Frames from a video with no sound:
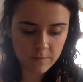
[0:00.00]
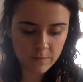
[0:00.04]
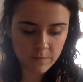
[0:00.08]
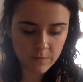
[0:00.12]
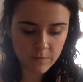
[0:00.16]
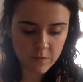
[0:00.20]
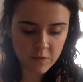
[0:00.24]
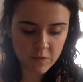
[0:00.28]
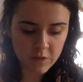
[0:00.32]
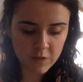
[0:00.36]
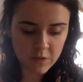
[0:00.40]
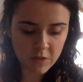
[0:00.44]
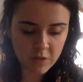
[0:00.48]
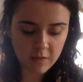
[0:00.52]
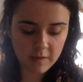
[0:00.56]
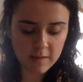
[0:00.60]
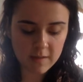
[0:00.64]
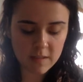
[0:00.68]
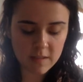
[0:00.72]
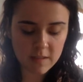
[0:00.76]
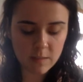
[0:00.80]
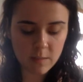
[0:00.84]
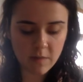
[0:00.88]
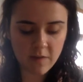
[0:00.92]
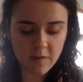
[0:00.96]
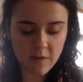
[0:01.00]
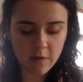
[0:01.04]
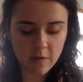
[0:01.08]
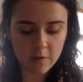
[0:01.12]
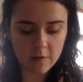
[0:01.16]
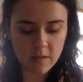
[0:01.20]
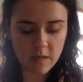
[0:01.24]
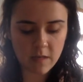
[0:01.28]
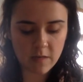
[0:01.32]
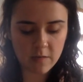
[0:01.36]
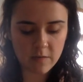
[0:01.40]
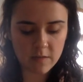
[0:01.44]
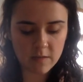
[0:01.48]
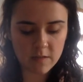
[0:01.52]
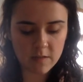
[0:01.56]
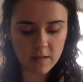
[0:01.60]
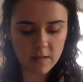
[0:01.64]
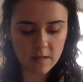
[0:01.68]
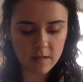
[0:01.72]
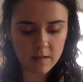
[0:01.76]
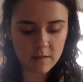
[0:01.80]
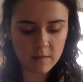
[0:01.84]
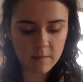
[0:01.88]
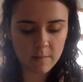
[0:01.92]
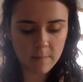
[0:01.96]
She glanced at my father's canvas
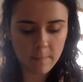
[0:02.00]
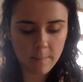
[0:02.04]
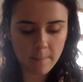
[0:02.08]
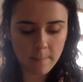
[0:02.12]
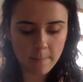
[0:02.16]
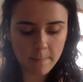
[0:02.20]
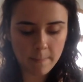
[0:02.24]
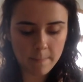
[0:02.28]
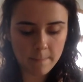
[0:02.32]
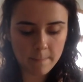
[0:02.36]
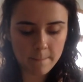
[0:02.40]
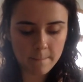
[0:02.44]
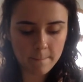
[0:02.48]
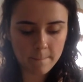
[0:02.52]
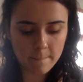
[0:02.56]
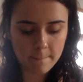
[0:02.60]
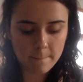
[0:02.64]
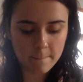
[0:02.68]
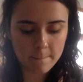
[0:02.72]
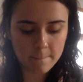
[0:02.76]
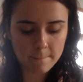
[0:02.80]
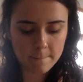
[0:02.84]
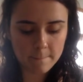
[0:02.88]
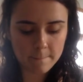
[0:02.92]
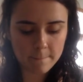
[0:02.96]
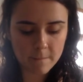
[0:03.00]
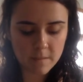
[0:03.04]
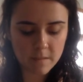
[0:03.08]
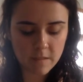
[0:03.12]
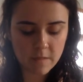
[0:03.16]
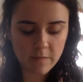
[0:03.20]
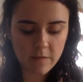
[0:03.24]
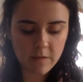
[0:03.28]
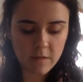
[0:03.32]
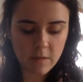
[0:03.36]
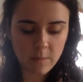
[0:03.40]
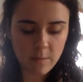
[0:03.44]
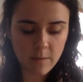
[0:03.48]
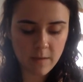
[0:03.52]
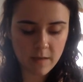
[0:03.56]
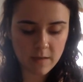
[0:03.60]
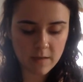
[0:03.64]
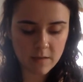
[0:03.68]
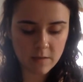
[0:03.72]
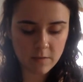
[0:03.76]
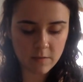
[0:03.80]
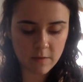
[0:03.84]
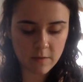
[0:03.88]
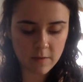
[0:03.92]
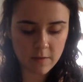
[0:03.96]
sack. Is everything packed
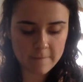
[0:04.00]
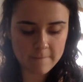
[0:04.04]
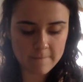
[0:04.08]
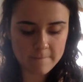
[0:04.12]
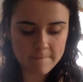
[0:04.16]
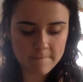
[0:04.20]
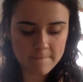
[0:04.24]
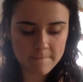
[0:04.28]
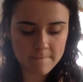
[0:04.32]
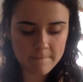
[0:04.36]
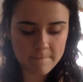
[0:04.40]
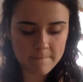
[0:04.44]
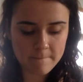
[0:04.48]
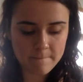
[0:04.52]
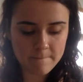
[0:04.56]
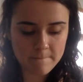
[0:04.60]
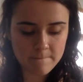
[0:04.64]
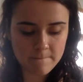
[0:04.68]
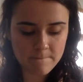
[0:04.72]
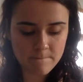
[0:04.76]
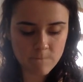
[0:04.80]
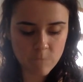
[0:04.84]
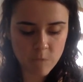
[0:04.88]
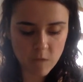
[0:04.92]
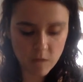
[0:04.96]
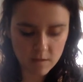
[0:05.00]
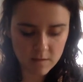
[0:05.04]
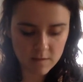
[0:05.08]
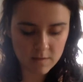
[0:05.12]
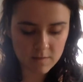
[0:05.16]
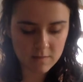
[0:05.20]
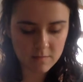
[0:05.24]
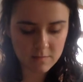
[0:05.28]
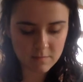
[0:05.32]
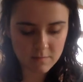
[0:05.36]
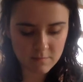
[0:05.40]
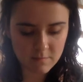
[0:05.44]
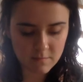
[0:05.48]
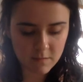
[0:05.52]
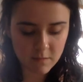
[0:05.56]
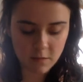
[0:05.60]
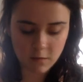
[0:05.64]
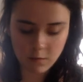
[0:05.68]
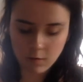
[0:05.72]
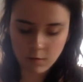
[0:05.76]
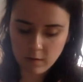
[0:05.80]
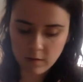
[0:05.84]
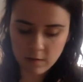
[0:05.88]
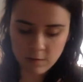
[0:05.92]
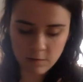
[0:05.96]
and ready? Yes,
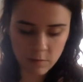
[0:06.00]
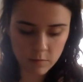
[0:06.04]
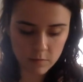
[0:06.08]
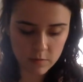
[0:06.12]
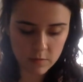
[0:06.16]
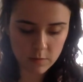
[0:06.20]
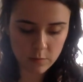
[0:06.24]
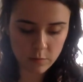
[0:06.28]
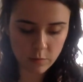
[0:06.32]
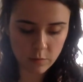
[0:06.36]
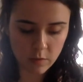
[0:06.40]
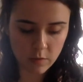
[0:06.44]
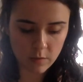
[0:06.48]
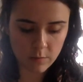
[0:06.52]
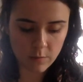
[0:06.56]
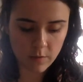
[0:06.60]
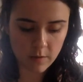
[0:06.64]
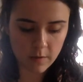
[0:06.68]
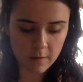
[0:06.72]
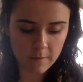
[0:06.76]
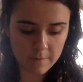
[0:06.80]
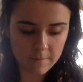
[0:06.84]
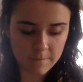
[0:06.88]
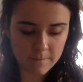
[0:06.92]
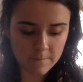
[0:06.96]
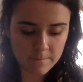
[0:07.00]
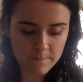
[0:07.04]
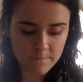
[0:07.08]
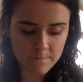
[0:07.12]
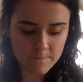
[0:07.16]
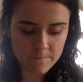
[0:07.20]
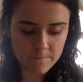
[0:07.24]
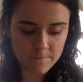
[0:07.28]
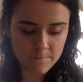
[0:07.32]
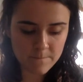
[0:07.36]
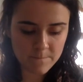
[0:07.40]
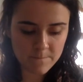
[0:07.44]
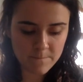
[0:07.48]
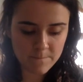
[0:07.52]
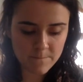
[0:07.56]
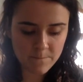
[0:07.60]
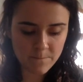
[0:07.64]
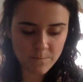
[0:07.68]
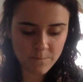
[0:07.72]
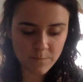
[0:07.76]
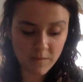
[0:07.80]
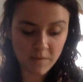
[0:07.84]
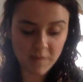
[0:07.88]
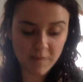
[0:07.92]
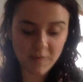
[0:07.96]
including the most important part.
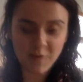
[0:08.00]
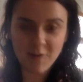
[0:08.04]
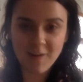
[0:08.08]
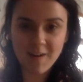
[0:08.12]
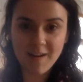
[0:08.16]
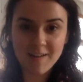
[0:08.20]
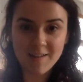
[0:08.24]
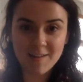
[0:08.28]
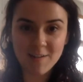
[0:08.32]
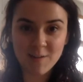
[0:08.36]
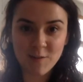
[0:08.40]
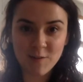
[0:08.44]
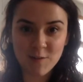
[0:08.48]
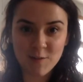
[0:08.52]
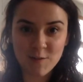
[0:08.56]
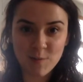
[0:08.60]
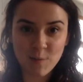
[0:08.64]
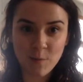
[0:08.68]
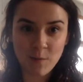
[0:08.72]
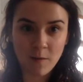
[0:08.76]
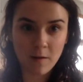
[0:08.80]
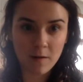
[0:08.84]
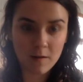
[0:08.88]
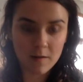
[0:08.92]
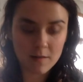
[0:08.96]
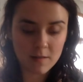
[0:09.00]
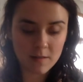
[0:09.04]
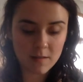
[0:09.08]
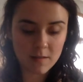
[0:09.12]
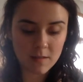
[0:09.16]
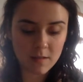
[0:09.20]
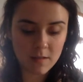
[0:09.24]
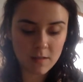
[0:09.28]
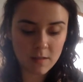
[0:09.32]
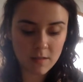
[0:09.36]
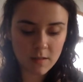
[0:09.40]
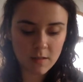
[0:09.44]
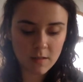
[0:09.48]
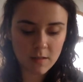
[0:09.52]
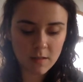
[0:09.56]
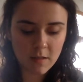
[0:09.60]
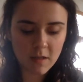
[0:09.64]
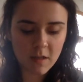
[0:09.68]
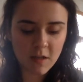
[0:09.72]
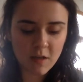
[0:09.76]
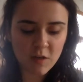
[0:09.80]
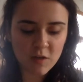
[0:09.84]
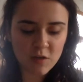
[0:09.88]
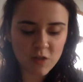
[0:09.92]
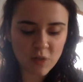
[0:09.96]
My curiosity sparked.
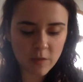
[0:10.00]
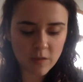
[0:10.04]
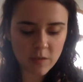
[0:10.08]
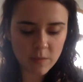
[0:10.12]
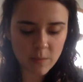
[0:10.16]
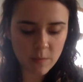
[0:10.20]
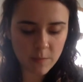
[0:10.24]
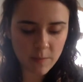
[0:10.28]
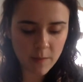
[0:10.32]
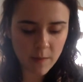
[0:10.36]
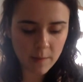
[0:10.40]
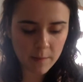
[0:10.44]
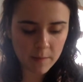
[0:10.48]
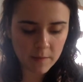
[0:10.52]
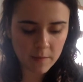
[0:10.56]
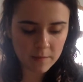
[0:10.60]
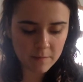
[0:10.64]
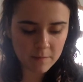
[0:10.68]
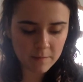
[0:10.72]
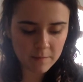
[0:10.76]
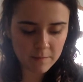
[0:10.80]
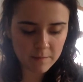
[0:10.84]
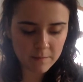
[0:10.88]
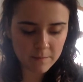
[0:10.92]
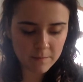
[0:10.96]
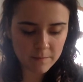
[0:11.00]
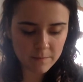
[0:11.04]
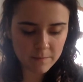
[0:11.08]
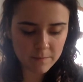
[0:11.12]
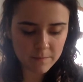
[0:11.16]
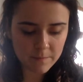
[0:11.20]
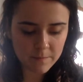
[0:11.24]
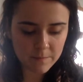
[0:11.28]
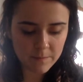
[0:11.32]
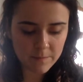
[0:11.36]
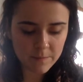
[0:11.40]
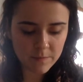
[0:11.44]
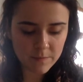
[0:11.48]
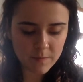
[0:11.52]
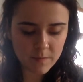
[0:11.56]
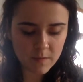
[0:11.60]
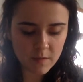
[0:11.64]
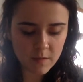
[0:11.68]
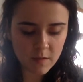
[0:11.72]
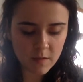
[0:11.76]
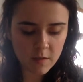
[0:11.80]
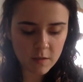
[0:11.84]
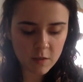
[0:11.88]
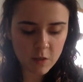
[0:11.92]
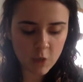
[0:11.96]
Can you show it to me, Papa?
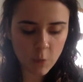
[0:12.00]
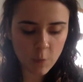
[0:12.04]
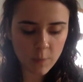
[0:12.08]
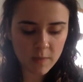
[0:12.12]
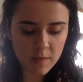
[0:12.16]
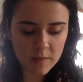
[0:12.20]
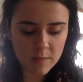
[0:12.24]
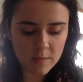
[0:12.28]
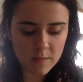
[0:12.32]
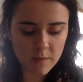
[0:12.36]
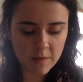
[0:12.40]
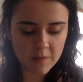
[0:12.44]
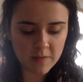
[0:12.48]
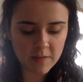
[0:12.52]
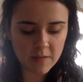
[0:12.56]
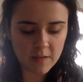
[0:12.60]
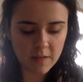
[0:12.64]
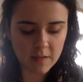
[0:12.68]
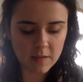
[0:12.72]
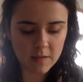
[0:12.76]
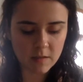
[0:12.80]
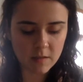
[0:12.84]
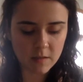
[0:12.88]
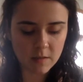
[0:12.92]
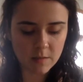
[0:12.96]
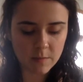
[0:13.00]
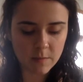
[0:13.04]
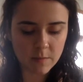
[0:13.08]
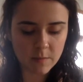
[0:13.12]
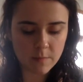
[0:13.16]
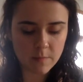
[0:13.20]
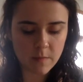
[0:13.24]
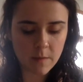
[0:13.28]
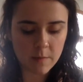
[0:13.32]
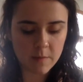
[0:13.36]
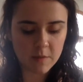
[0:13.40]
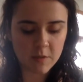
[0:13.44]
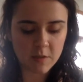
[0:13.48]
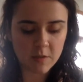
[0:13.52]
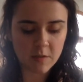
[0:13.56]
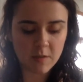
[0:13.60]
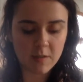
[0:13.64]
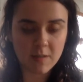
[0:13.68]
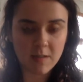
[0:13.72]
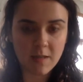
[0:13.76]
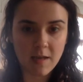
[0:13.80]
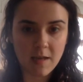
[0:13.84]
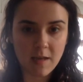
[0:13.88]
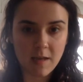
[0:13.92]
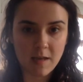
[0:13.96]
He opened his mouth to answer, but Mama took
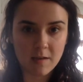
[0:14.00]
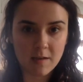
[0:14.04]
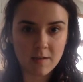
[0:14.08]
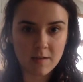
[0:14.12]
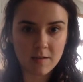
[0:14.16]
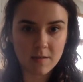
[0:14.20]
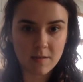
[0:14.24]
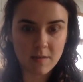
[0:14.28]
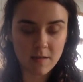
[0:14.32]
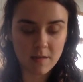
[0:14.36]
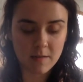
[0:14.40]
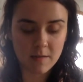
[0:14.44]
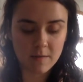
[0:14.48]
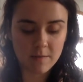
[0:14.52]
his hand instead.